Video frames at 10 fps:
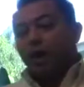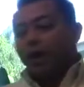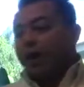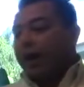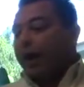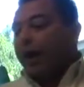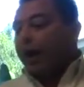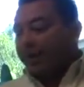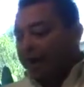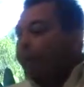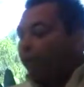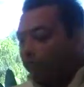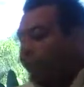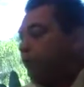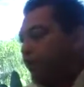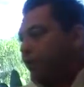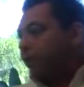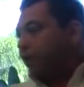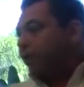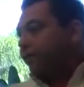At that point, we would
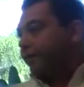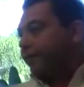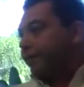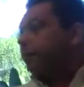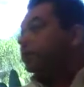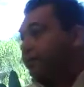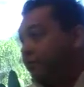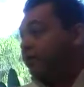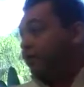just need to see,